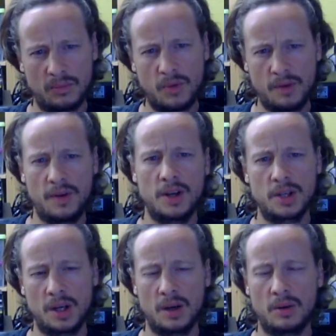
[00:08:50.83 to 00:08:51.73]

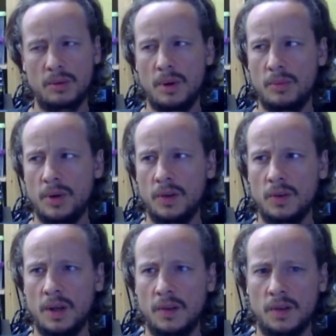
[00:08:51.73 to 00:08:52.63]
refreshing our
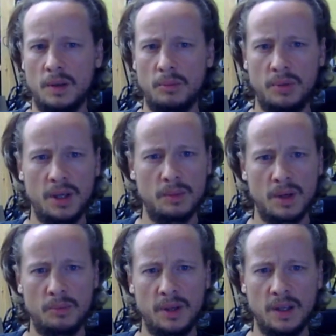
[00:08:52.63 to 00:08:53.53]
memories on SNMP,
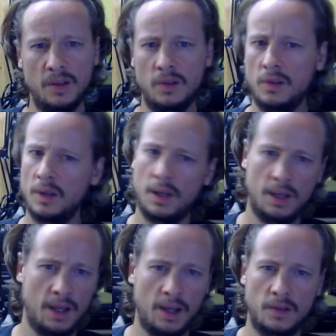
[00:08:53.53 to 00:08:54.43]
MIBs,
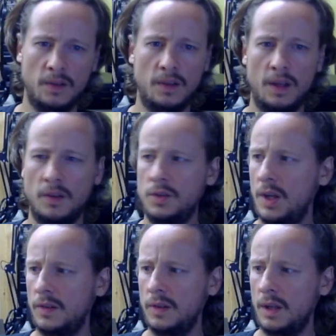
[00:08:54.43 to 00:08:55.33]
XSDs,
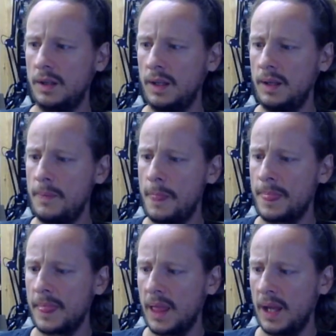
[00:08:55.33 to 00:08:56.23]
JSON LD,
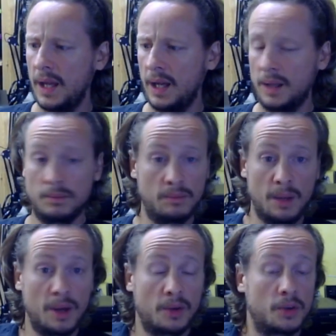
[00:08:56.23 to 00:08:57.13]
and
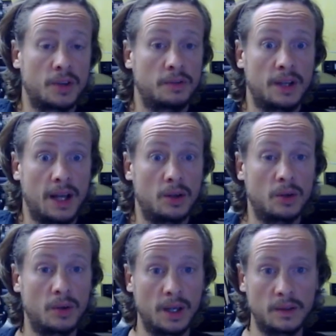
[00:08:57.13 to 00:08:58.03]
maybe other stuff that I don't
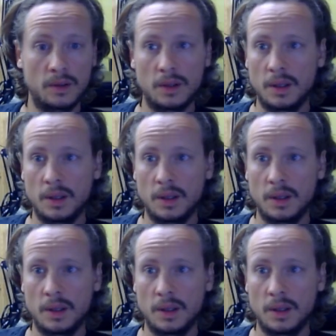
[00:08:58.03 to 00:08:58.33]
know yet.